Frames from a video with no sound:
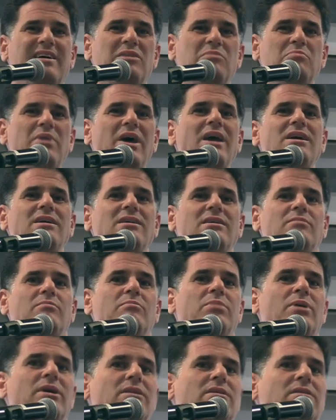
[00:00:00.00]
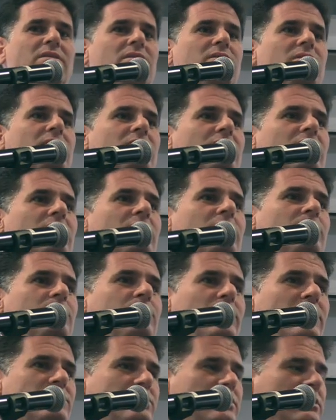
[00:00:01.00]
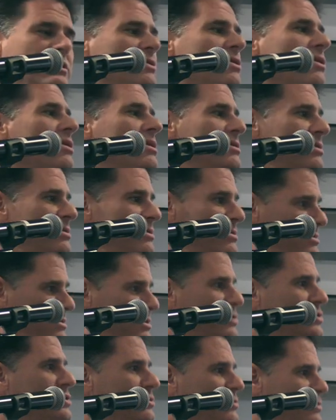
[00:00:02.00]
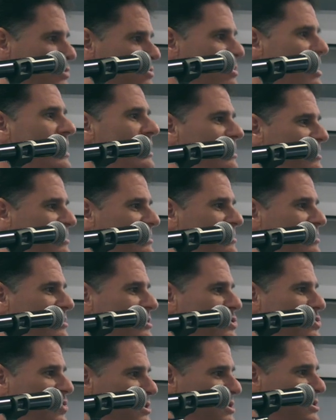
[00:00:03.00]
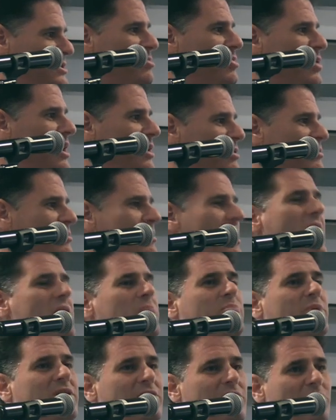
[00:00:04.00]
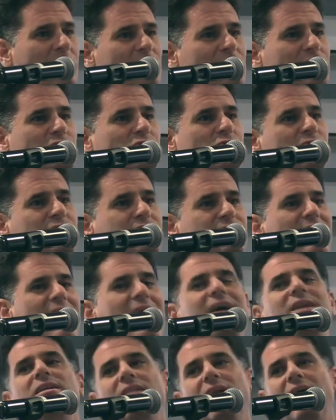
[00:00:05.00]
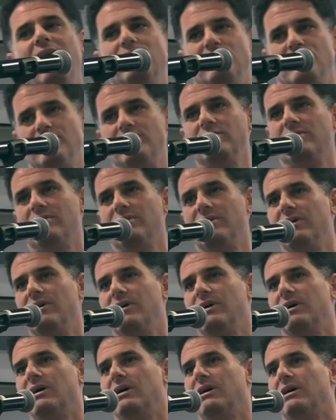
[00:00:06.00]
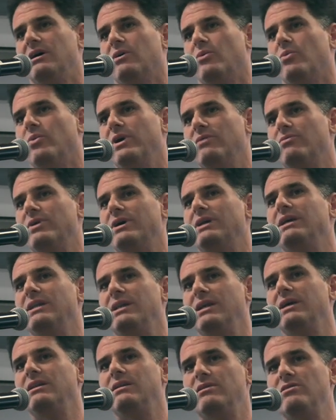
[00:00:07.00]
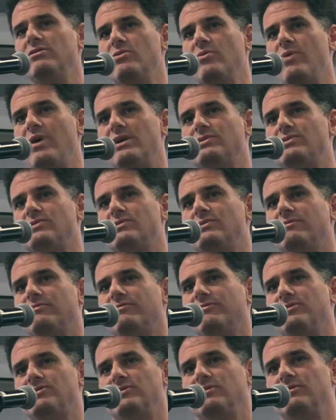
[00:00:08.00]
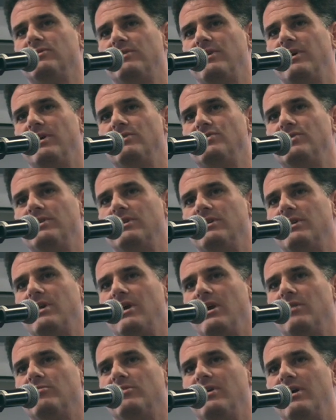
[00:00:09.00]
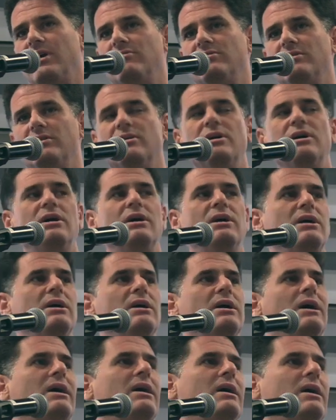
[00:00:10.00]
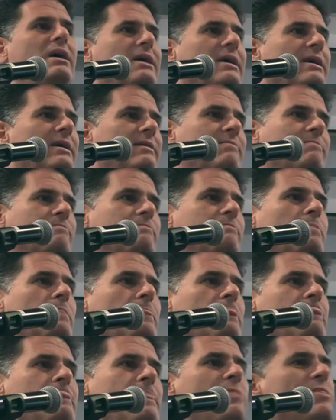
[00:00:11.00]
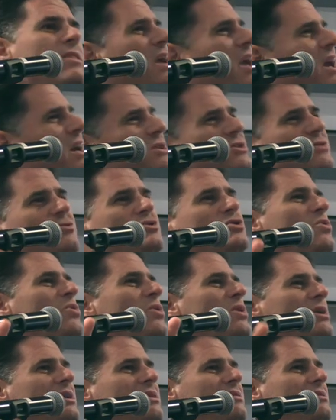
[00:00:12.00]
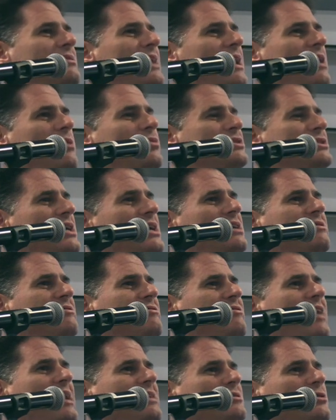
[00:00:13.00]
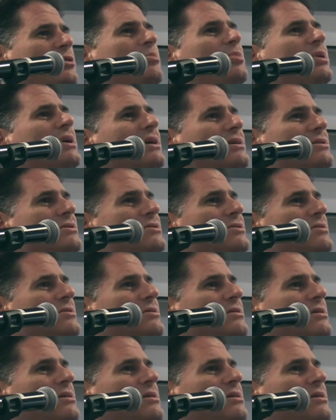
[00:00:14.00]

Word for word: and Begin. But uh, President Carter deserves credit because once the breakthrough happened, in order to finalize it, we really needed U.S. facilitation at Camp David. Uh, in the case of Jordan, that was a de facto peace